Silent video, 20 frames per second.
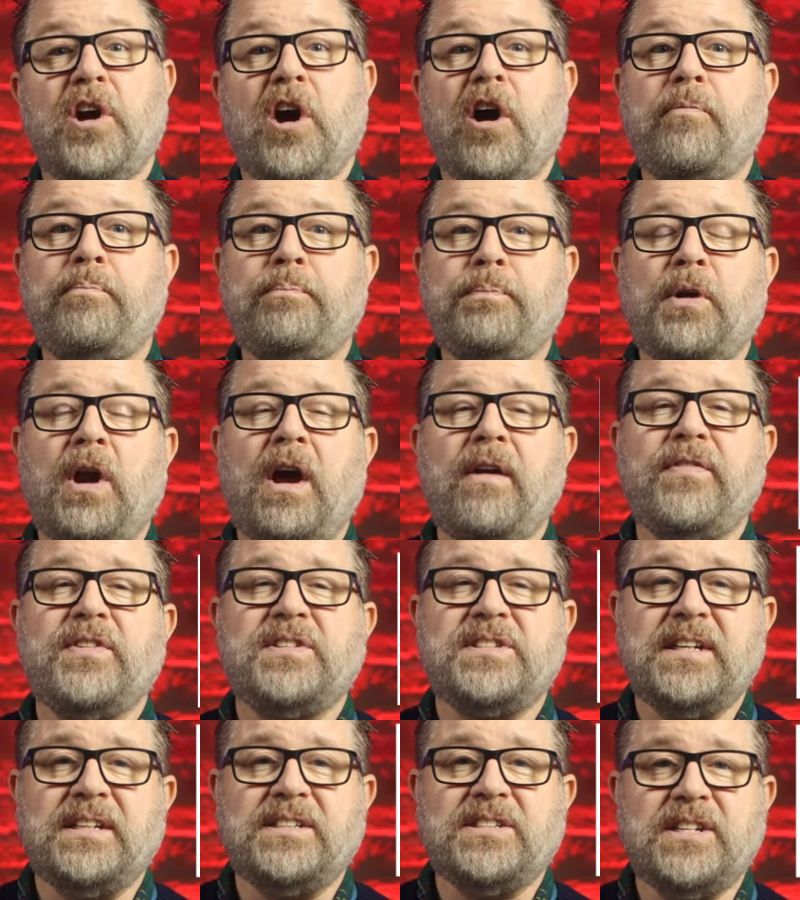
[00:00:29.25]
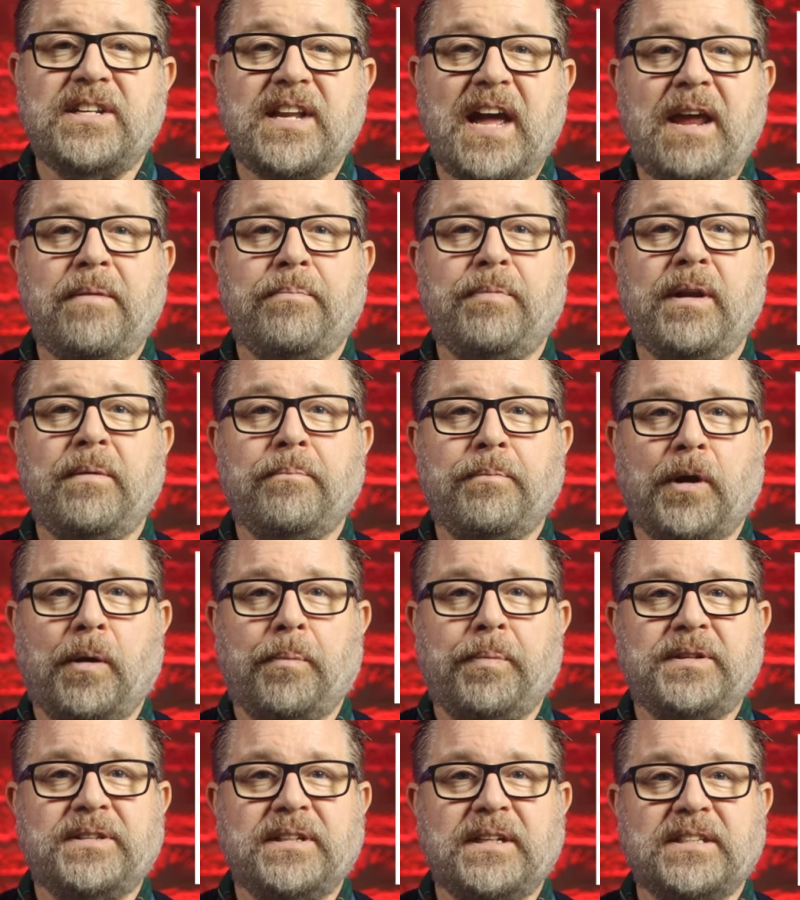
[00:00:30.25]
of privacy to neighbouring
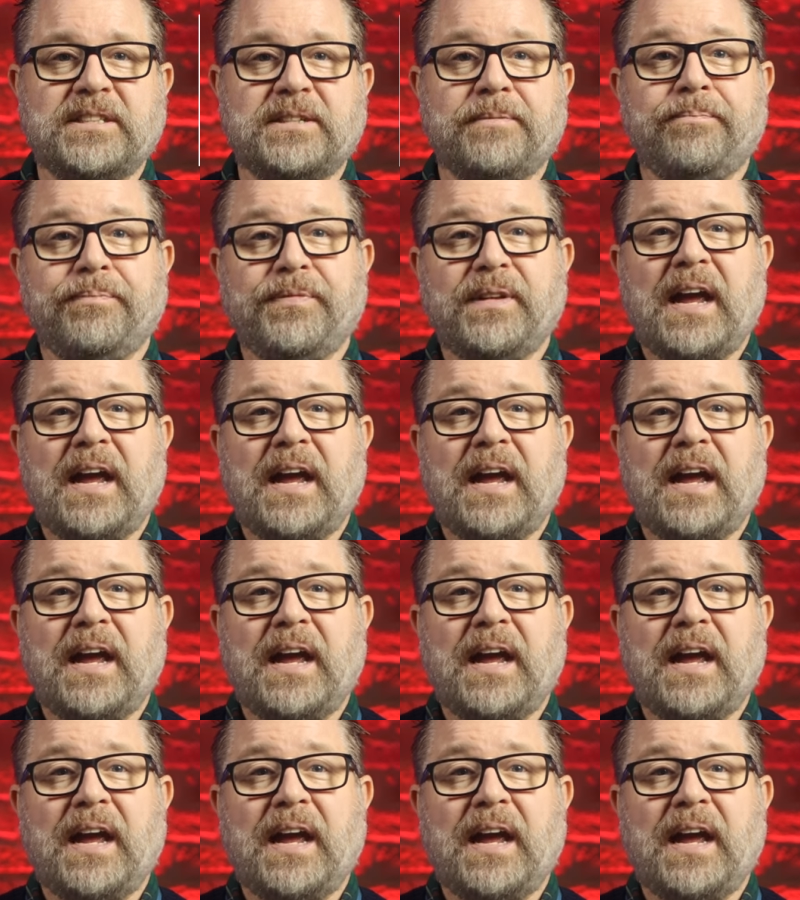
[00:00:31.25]
properties